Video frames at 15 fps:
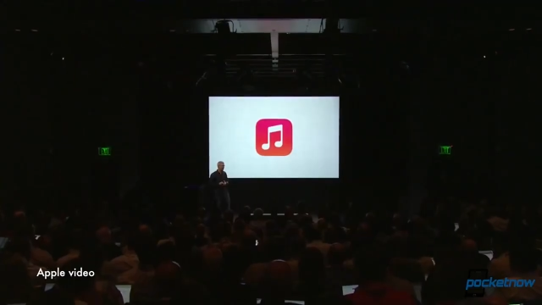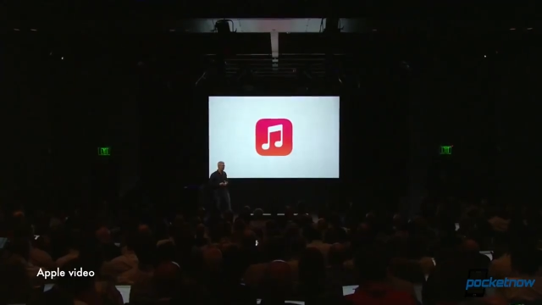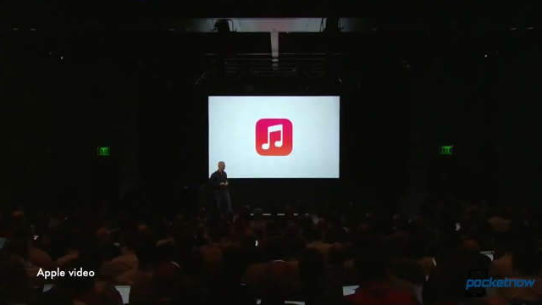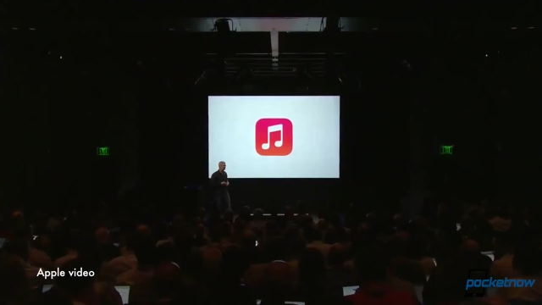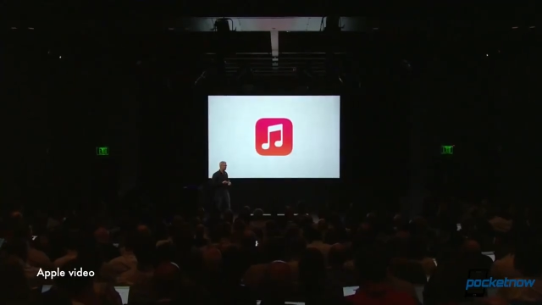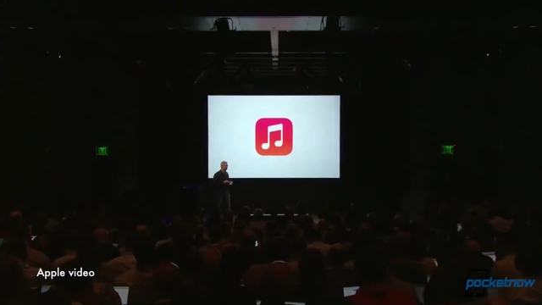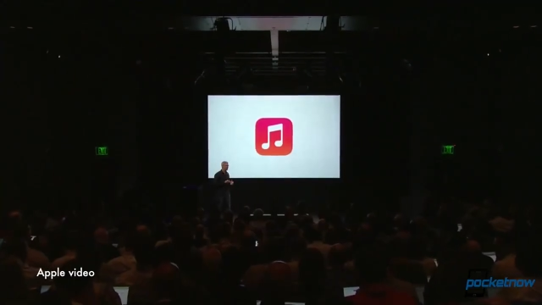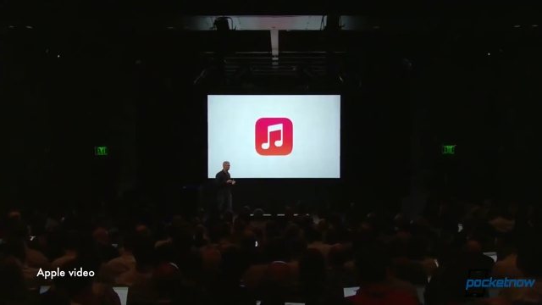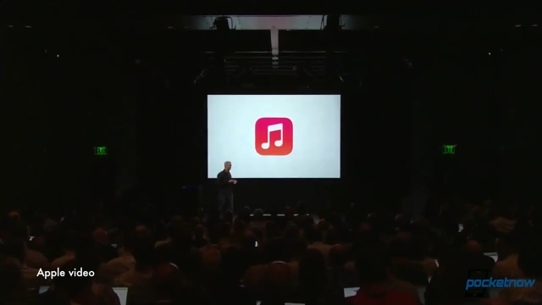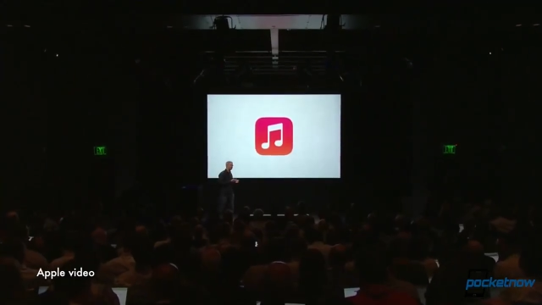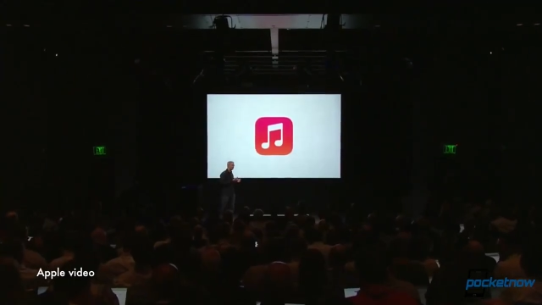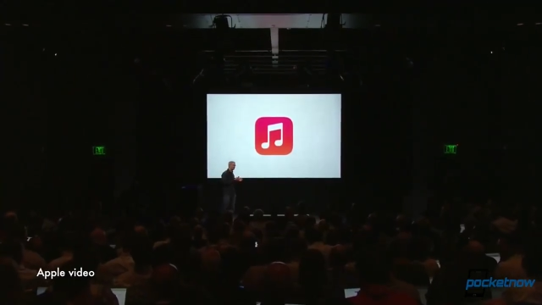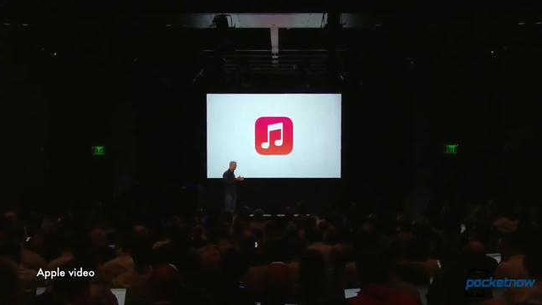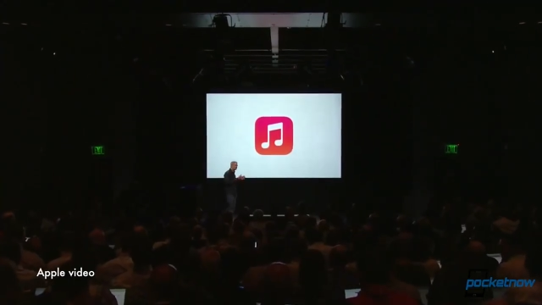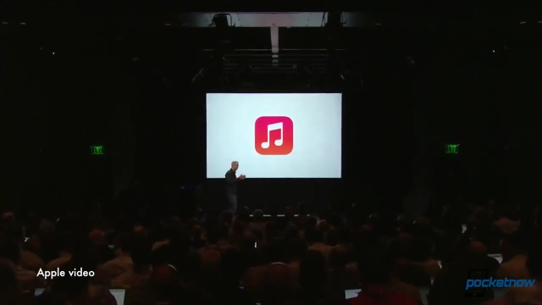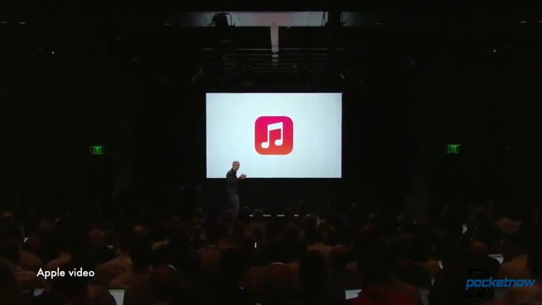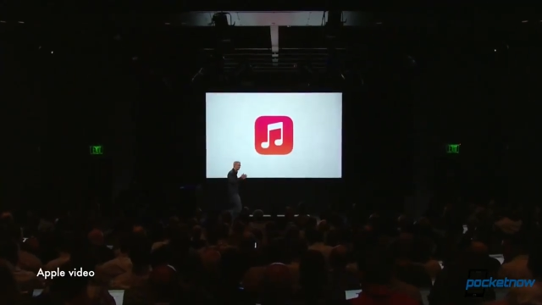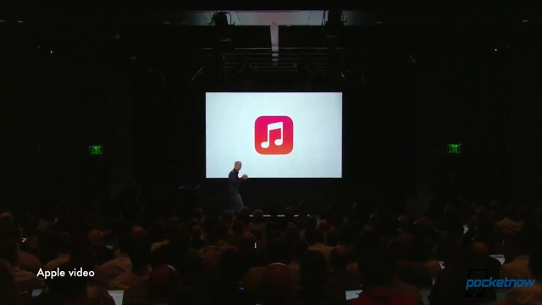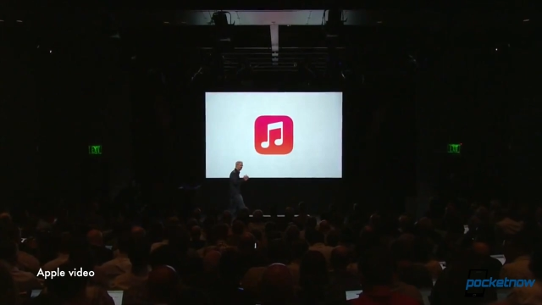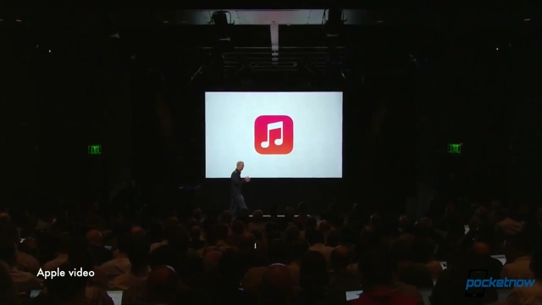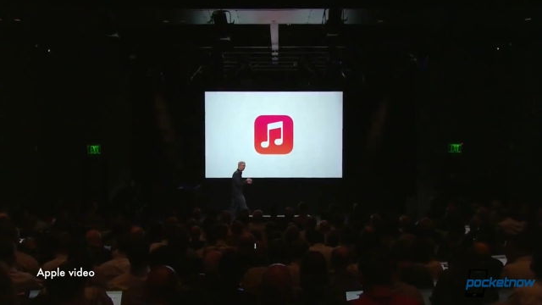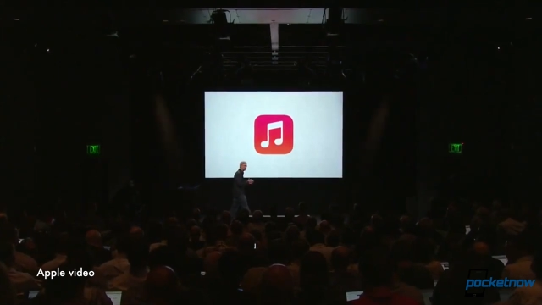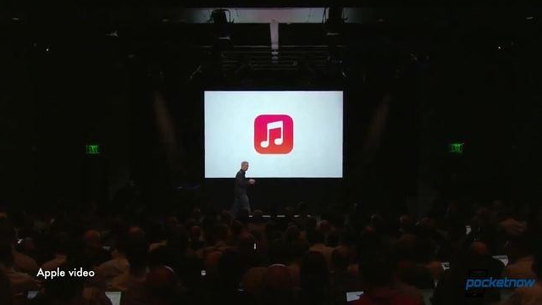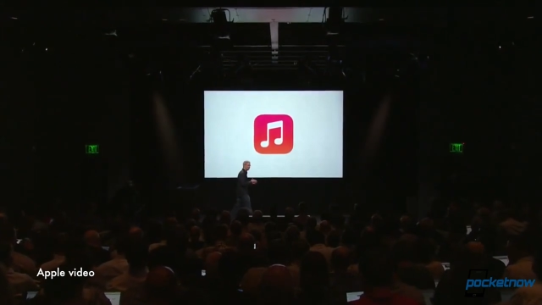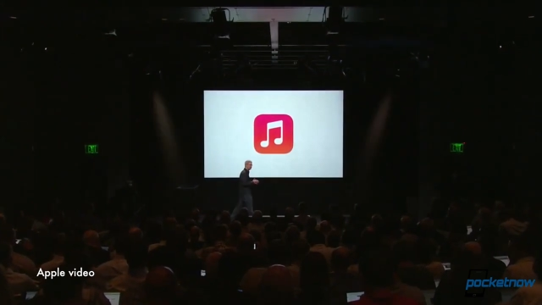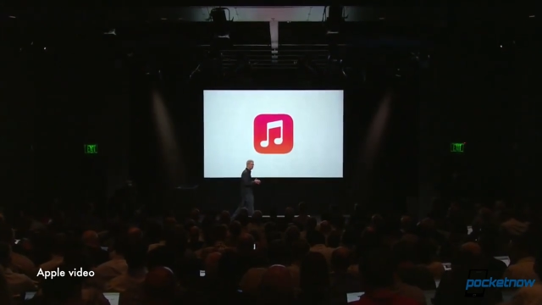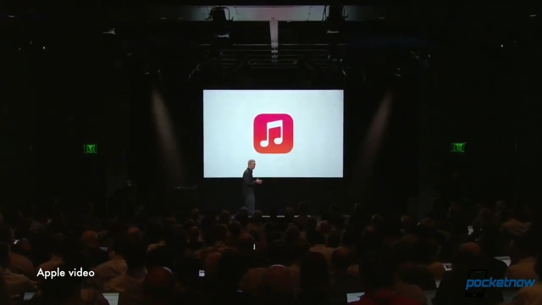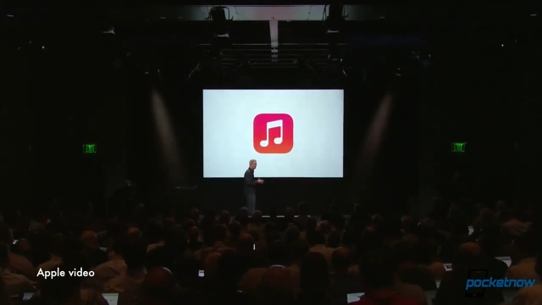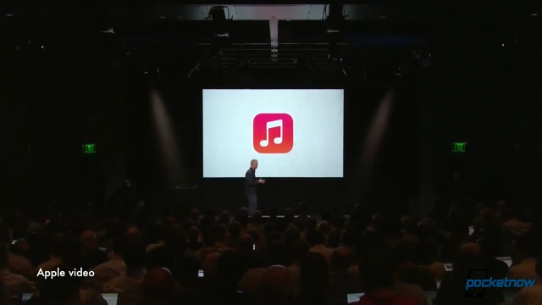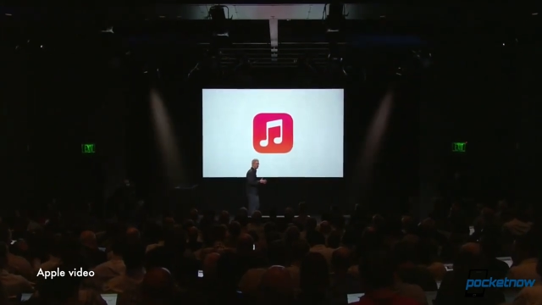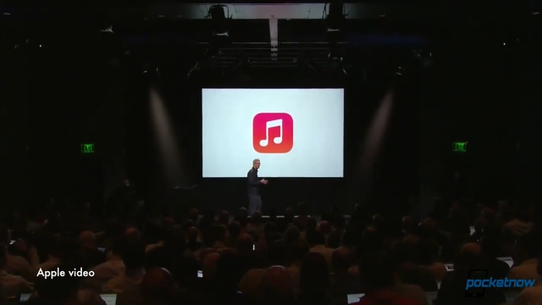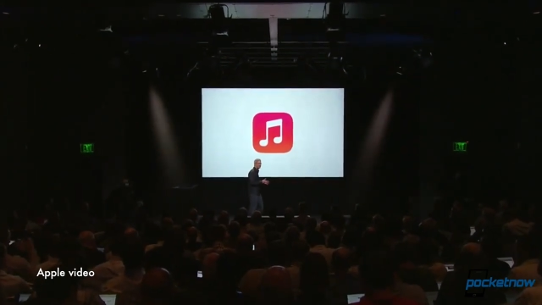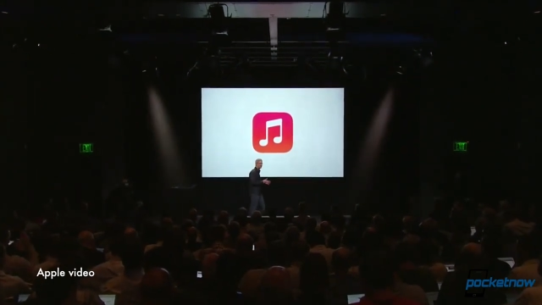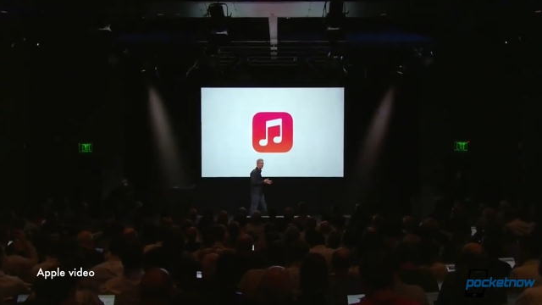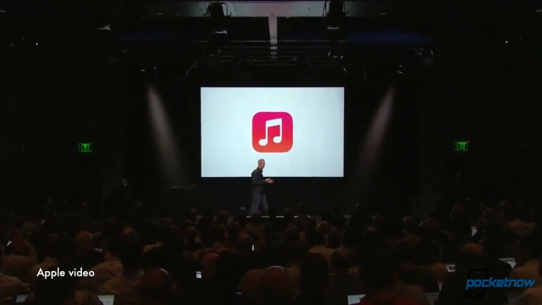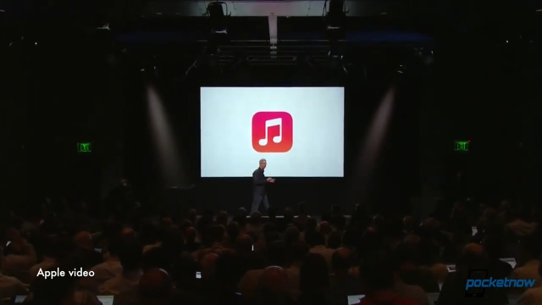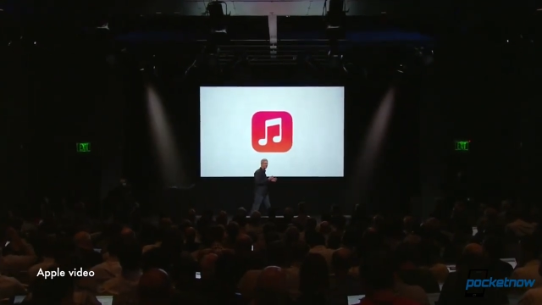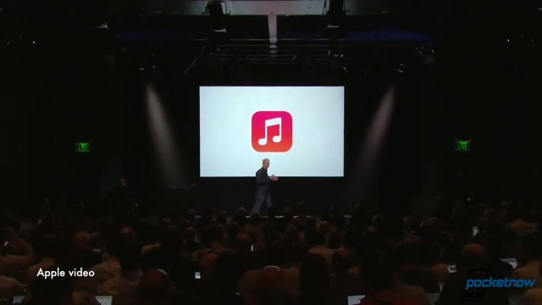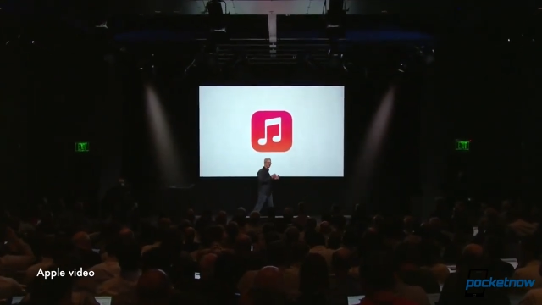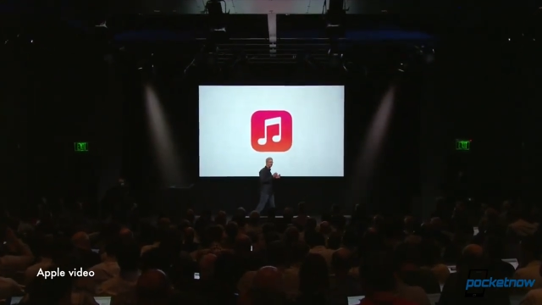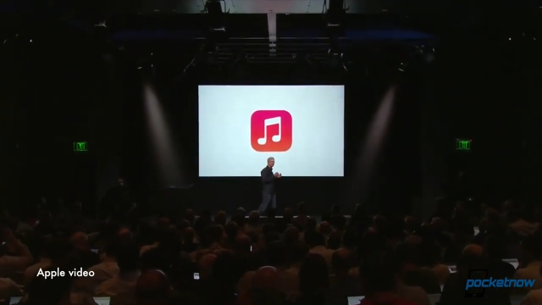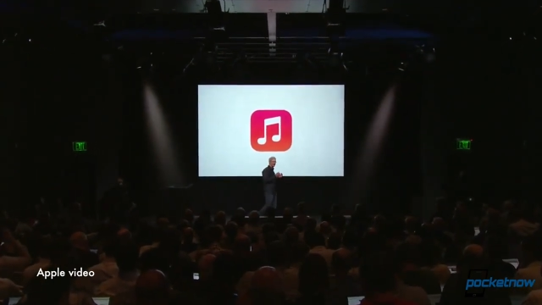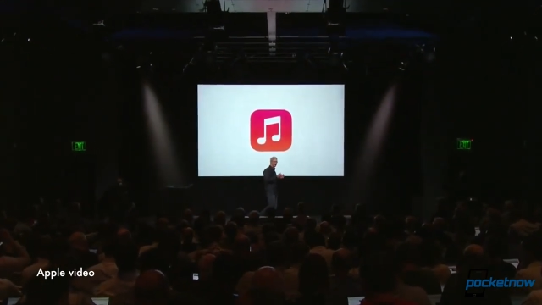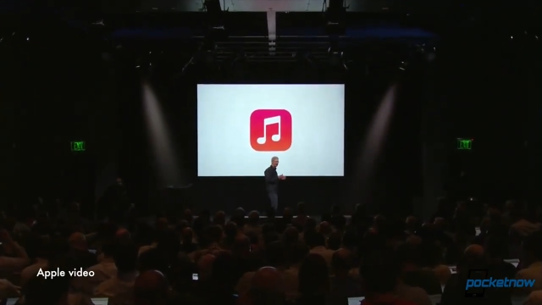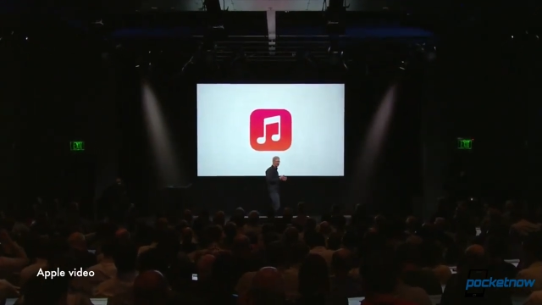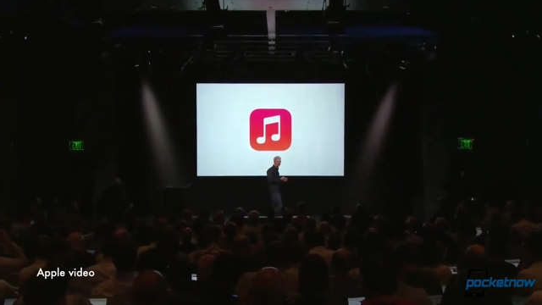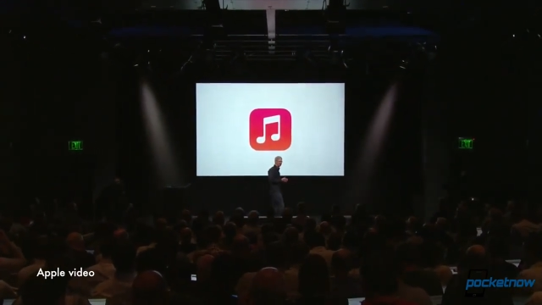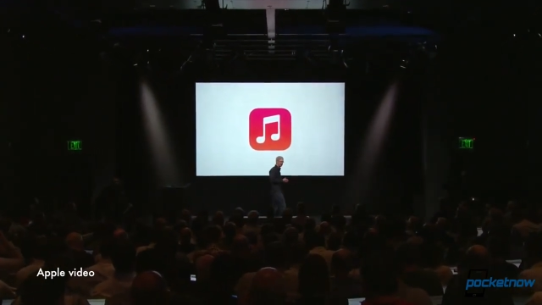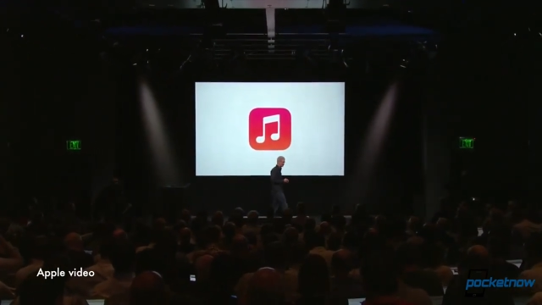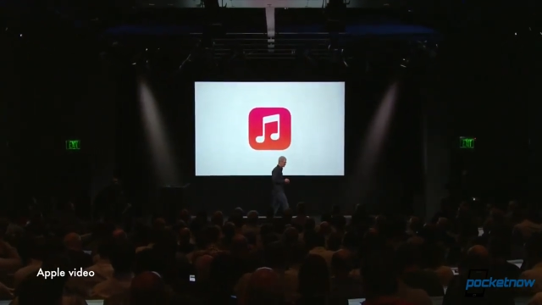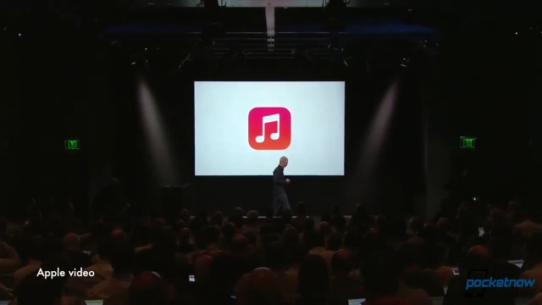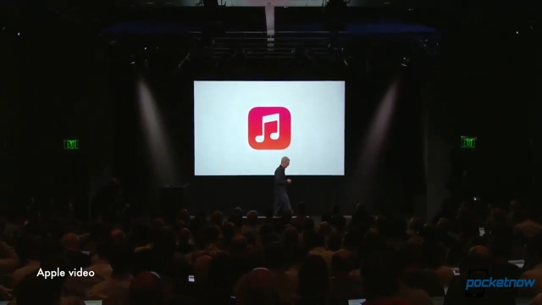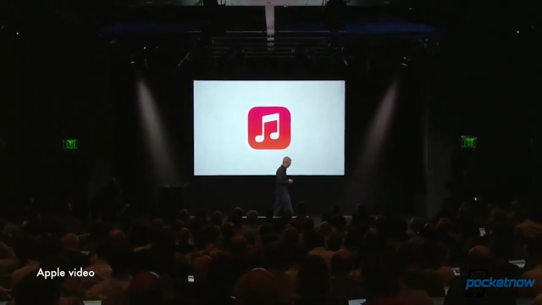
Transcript: (no speaker visible)